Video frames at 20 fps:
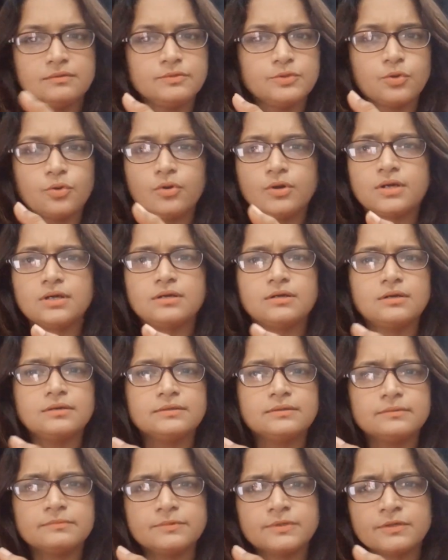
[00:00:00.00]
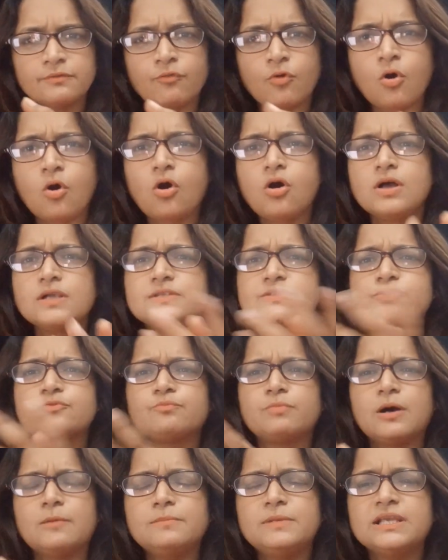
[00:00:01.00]
your rewards, your
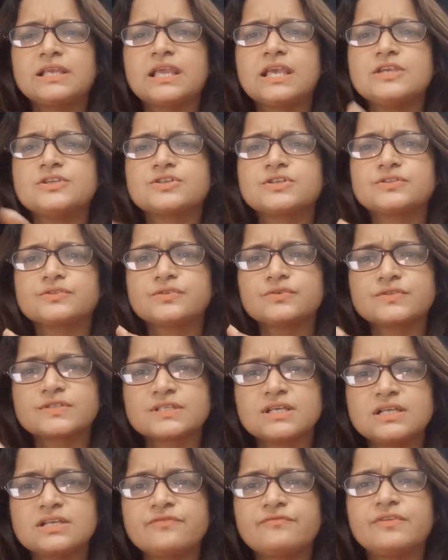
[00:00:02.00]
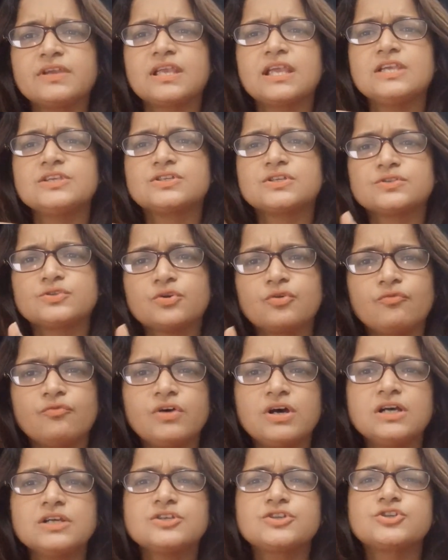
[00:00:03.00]
publications, your certification, your
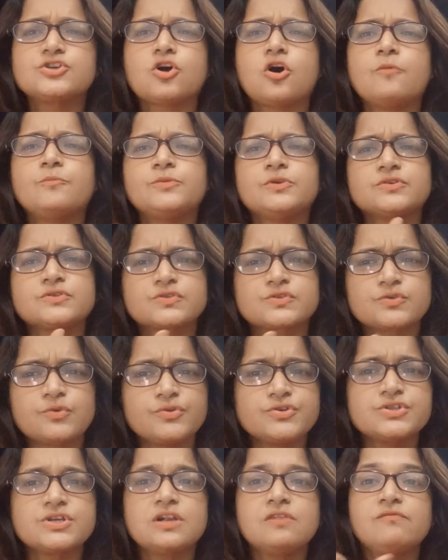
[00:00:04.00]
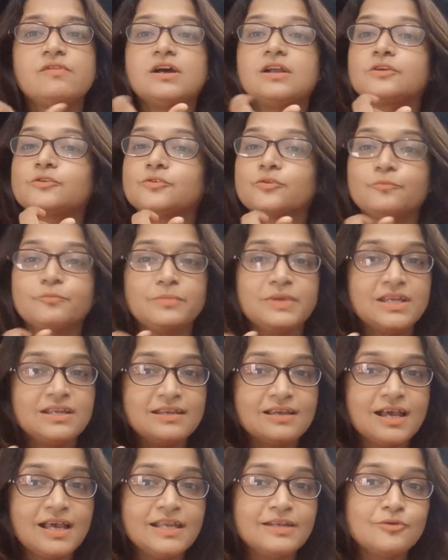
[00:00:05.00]
workshop, your social work, your
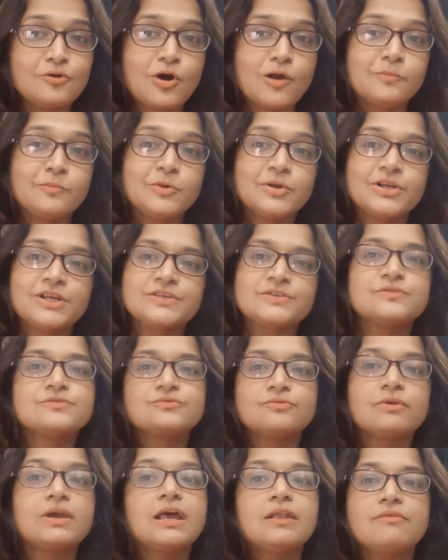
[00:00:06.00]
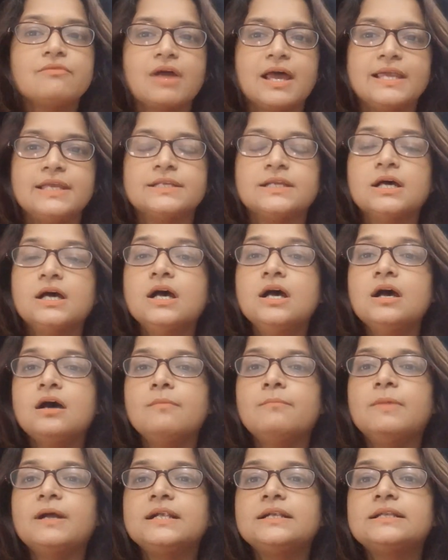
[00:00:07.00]
media incorporation, you can write.
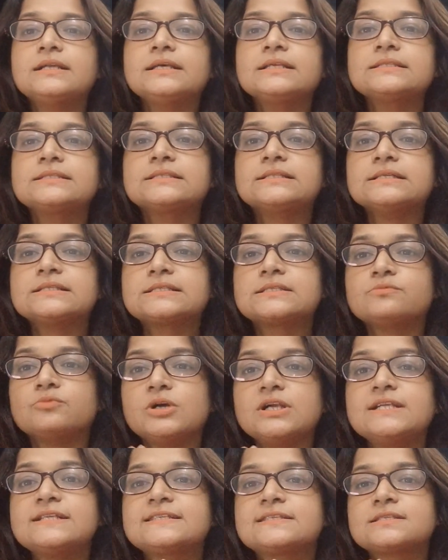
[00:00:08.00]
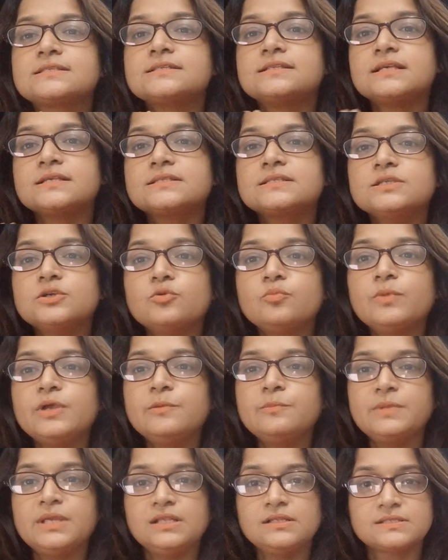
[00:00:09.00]
But this word resume
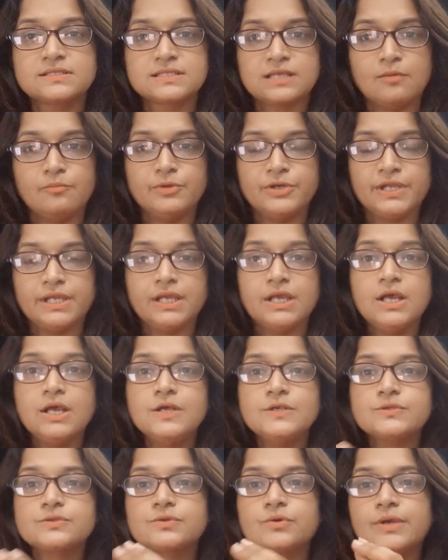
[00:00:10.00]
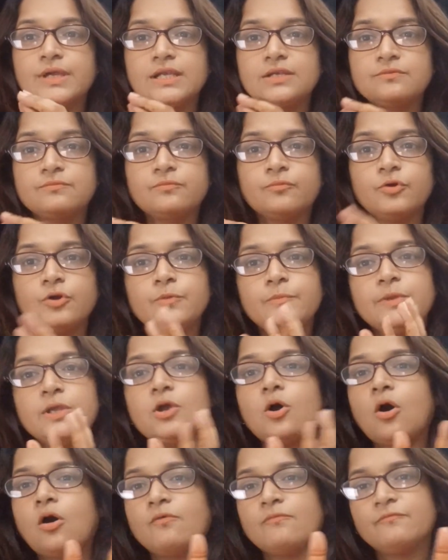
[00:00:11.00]
means summary. So it would be
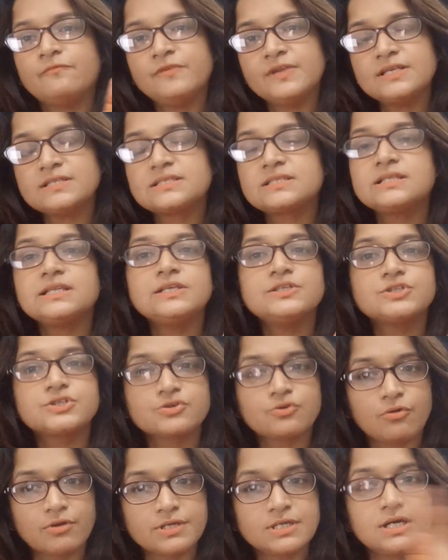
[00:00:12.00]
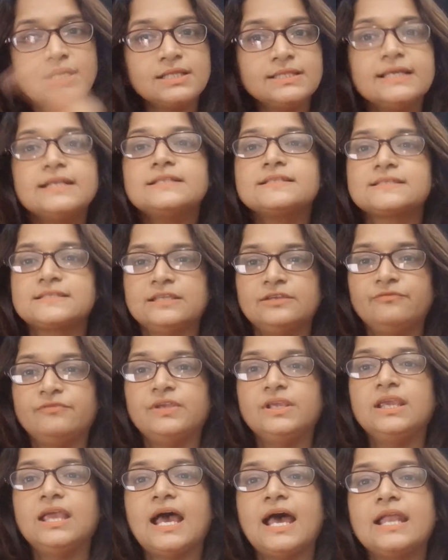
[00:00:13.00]
obviously shorter than
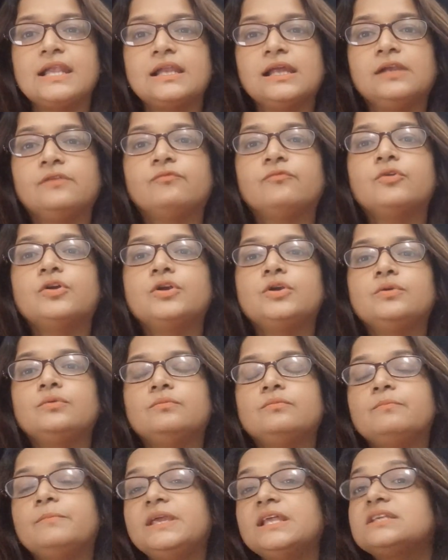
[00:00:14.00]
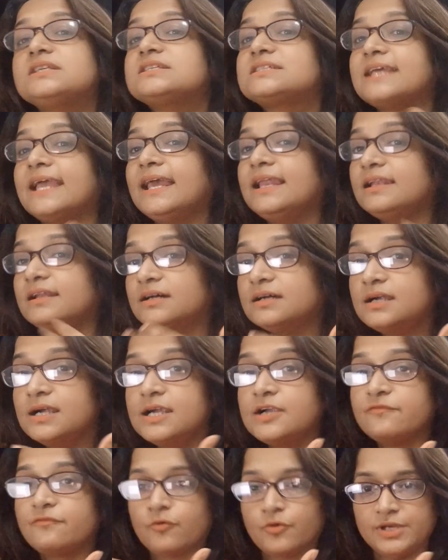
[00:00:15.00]
CV and it would be
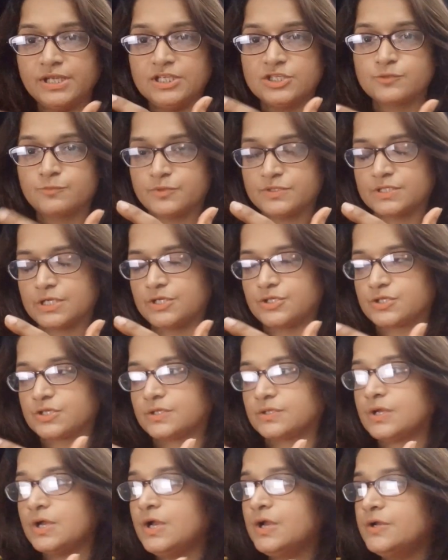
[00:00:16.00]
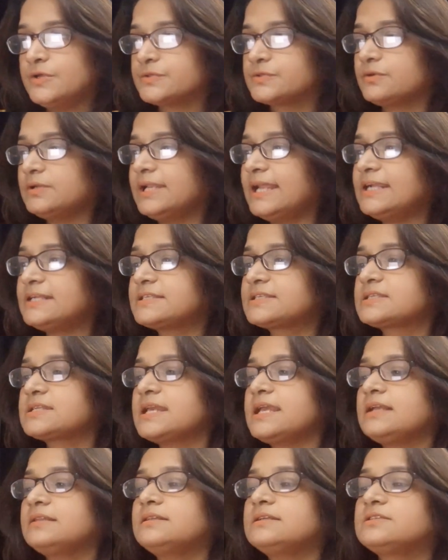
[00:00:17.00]
tailored for each position. So let's
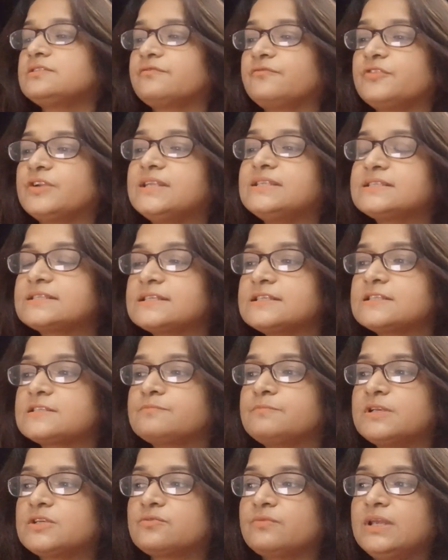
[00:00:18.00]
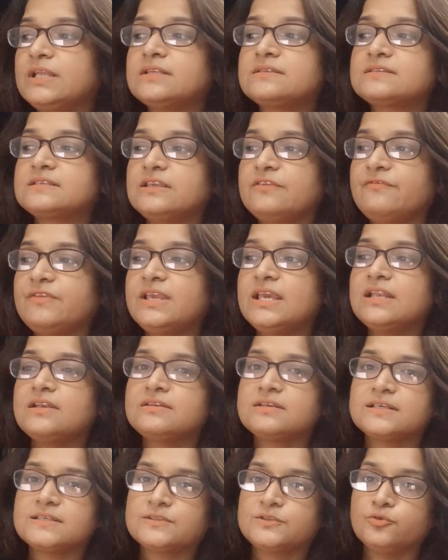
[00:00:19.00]
take the differences between CV and
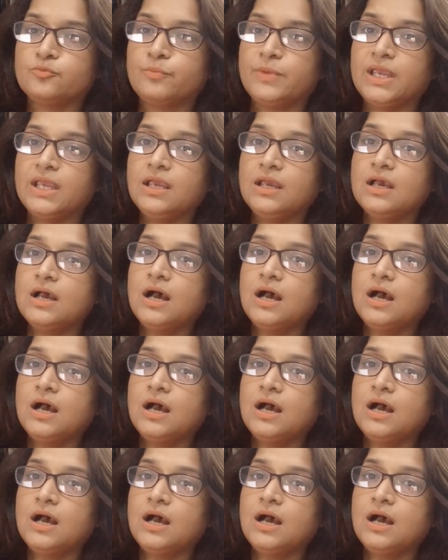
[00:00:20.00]
resume.